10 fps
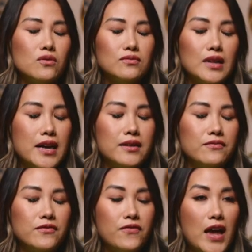like
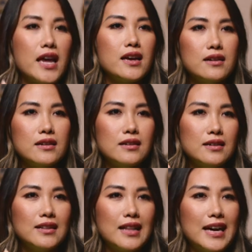vague,
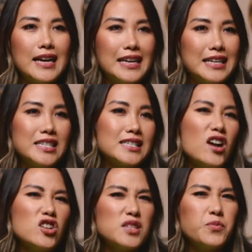like, she's like,
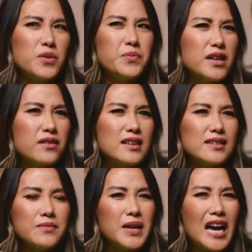oh, just put a bit of
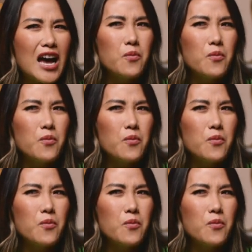this. I'm like, how